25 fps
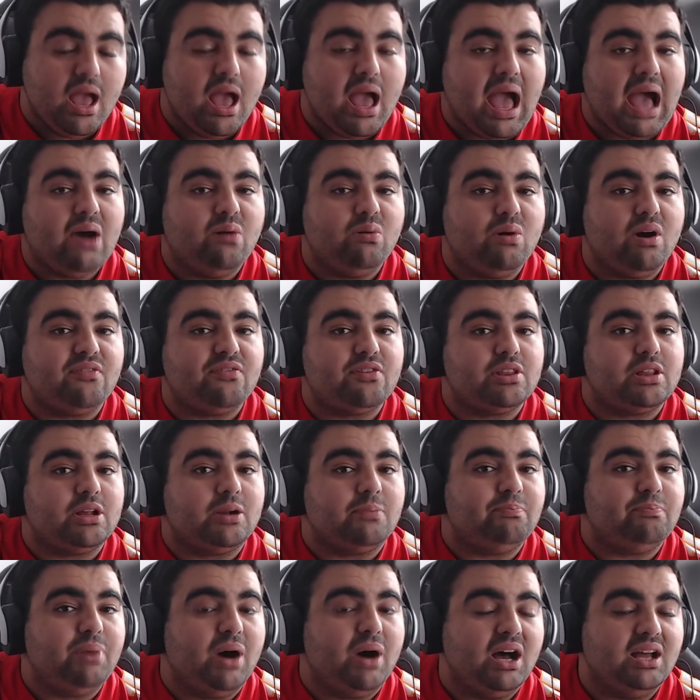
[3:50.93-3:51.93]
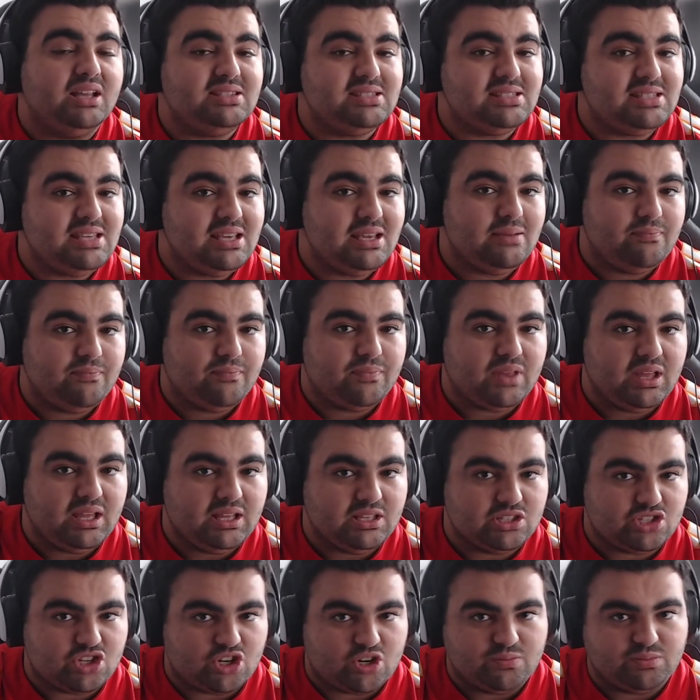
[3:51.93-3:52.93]
However, their punt team,
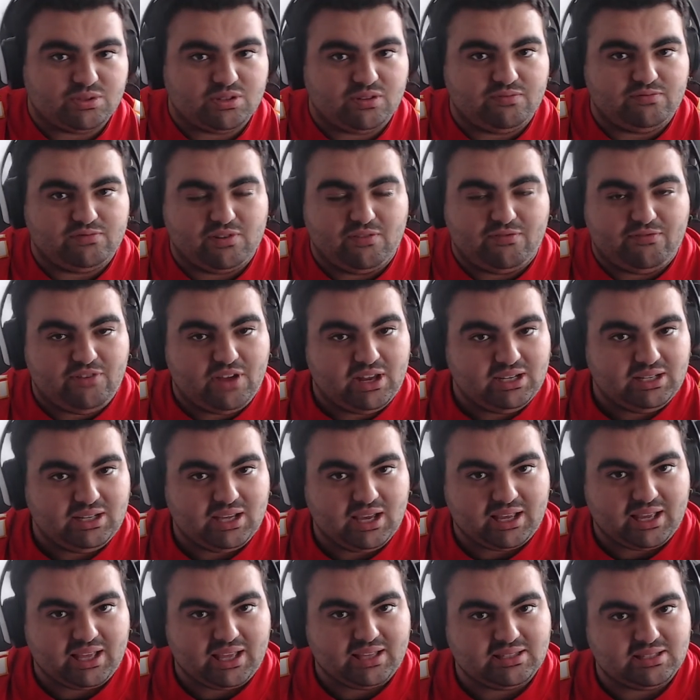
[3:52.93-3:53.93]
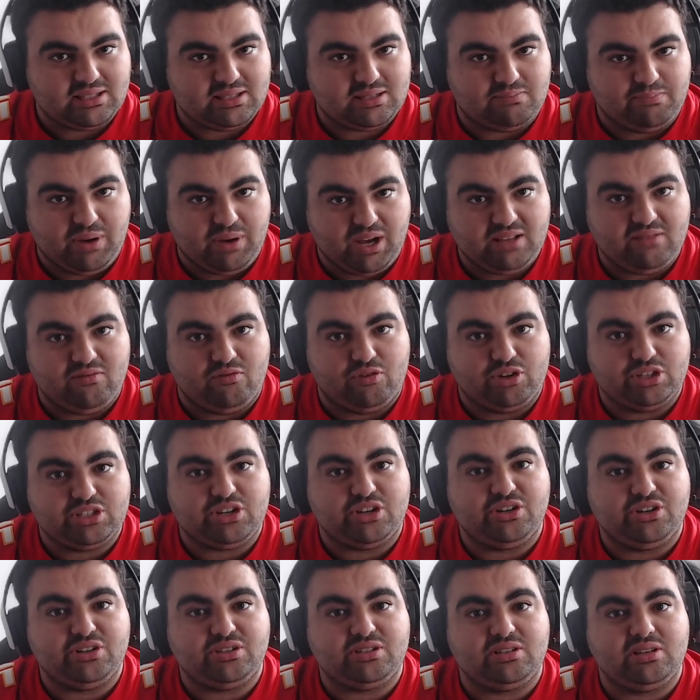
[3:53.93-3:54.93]
in terms of defending against punt
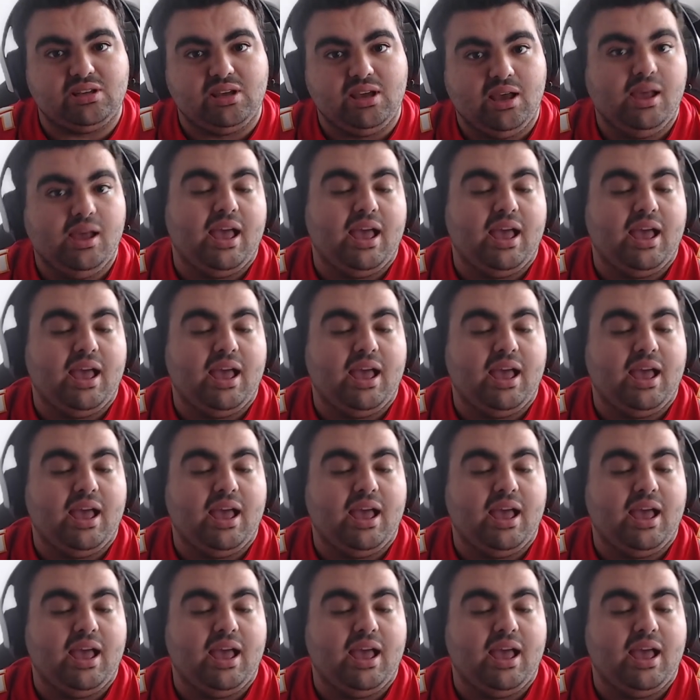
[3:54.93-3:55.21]
returns,